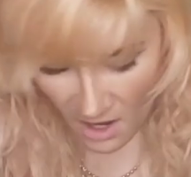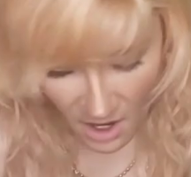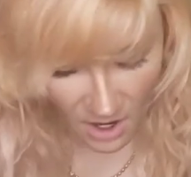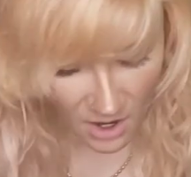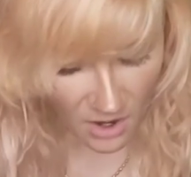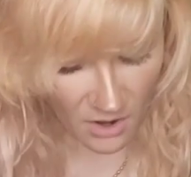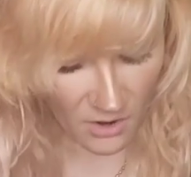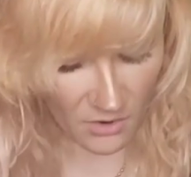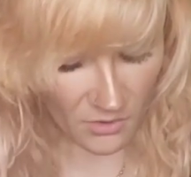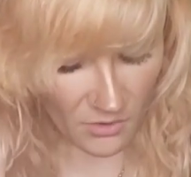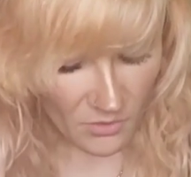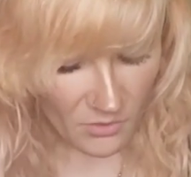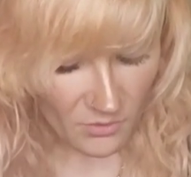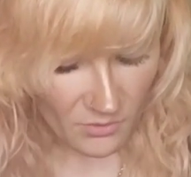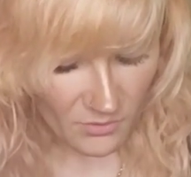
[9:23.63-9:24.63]

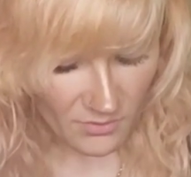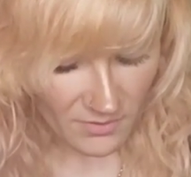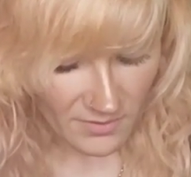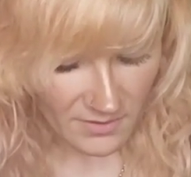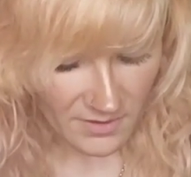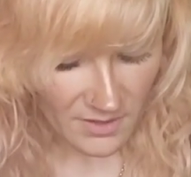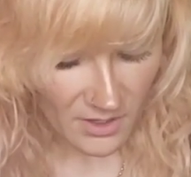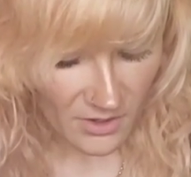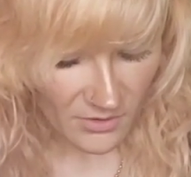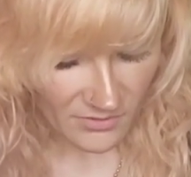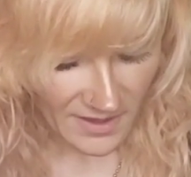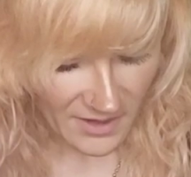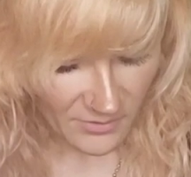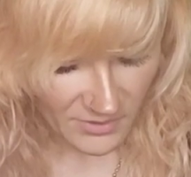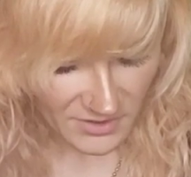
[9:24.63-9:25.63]
Oh, no,
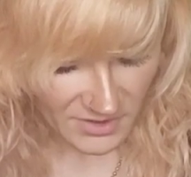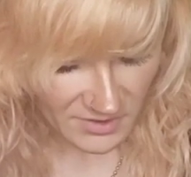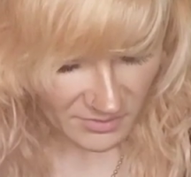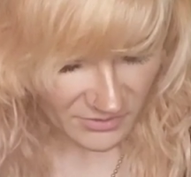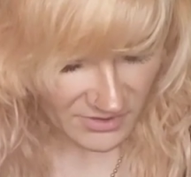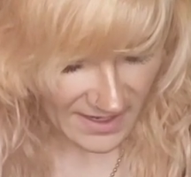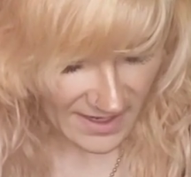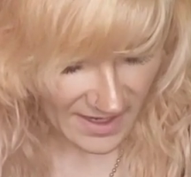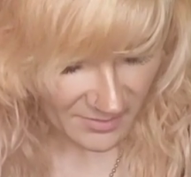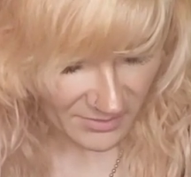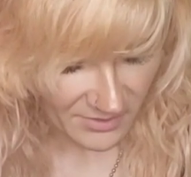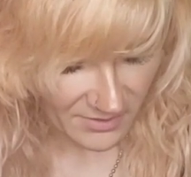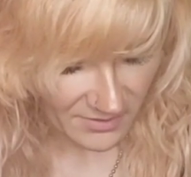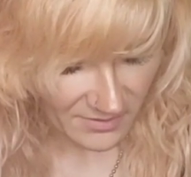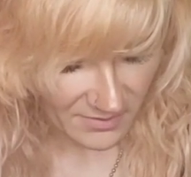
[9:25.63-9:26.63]
that wasn't supposed to happen.
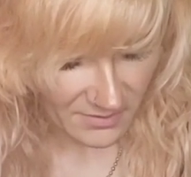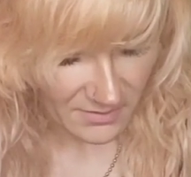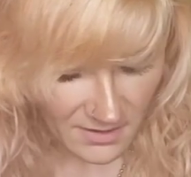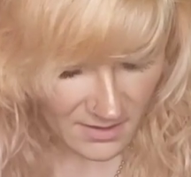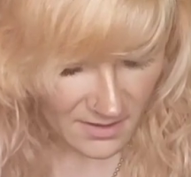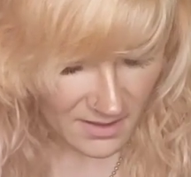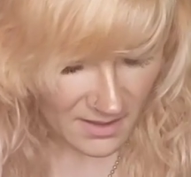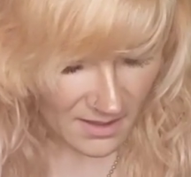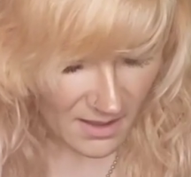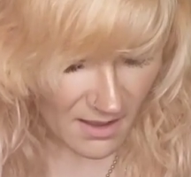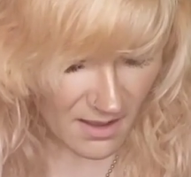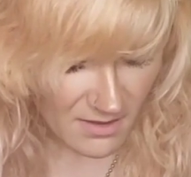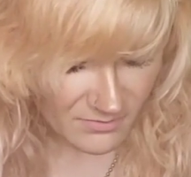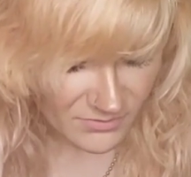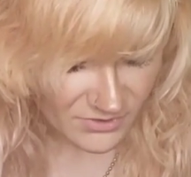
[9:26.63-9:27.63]

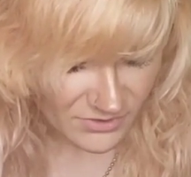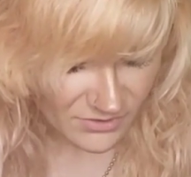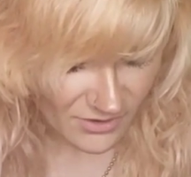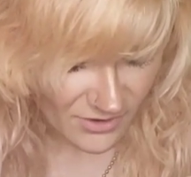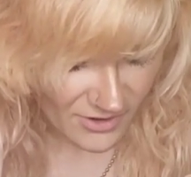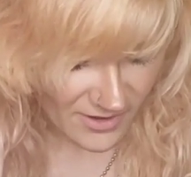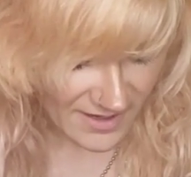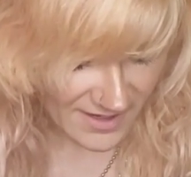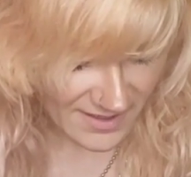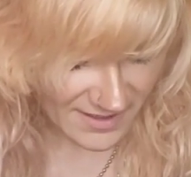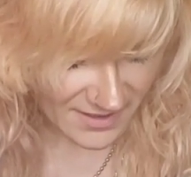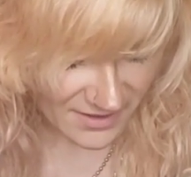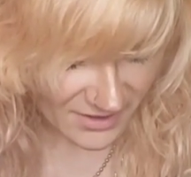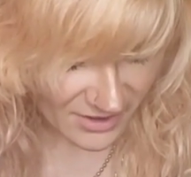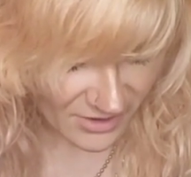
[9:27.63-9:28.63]
I'm sorry, I
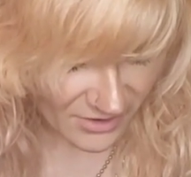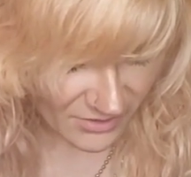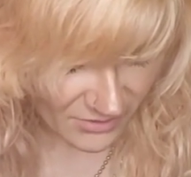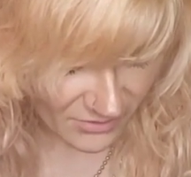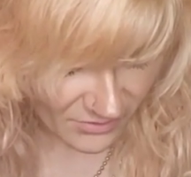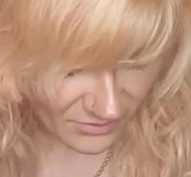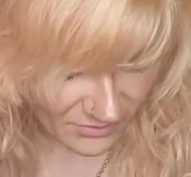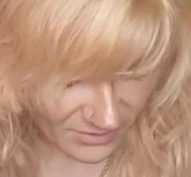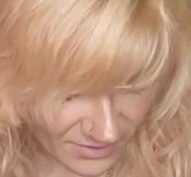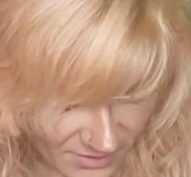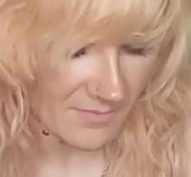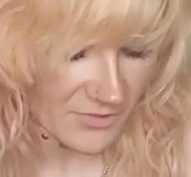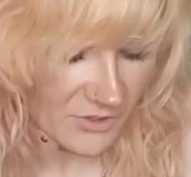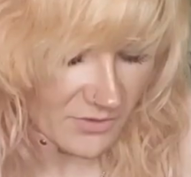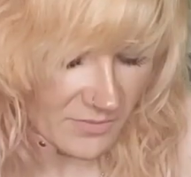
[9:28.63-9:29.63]
didn't know.
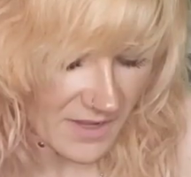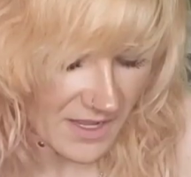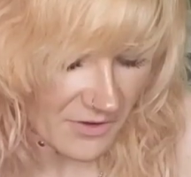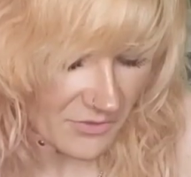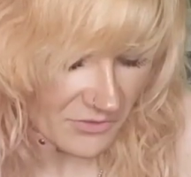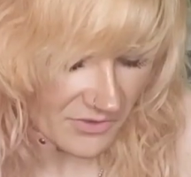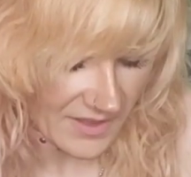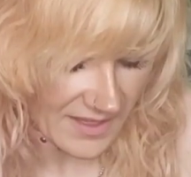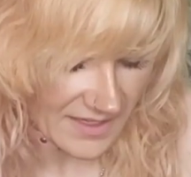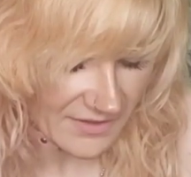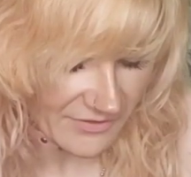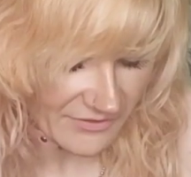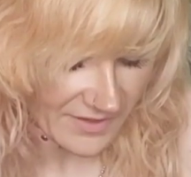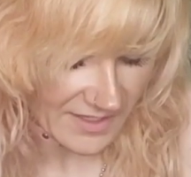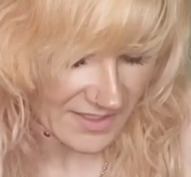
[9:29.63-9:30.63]
I'm doing my own thing to
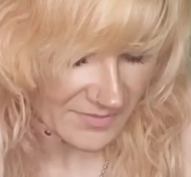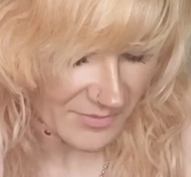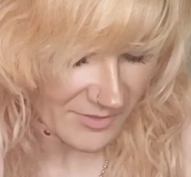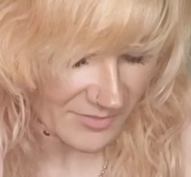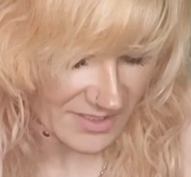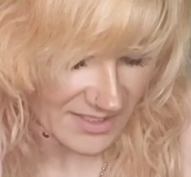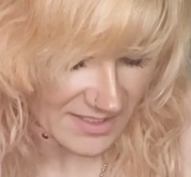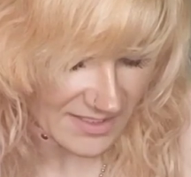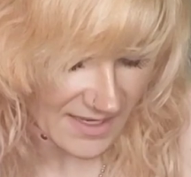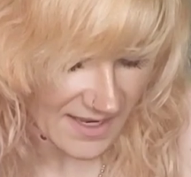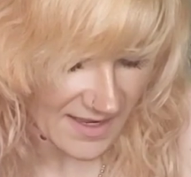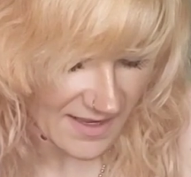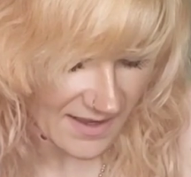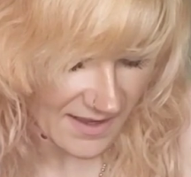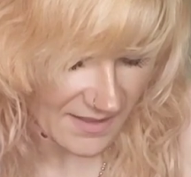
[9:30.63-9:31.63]
fix my
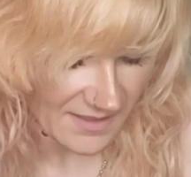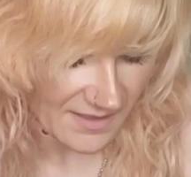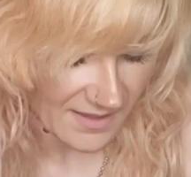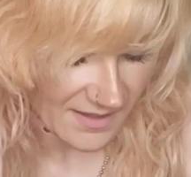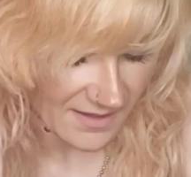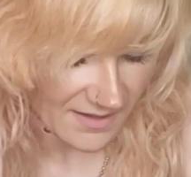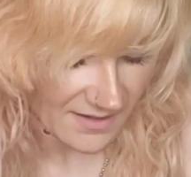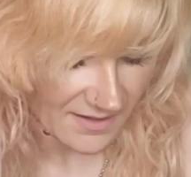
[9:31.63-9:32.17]
mistake, I think.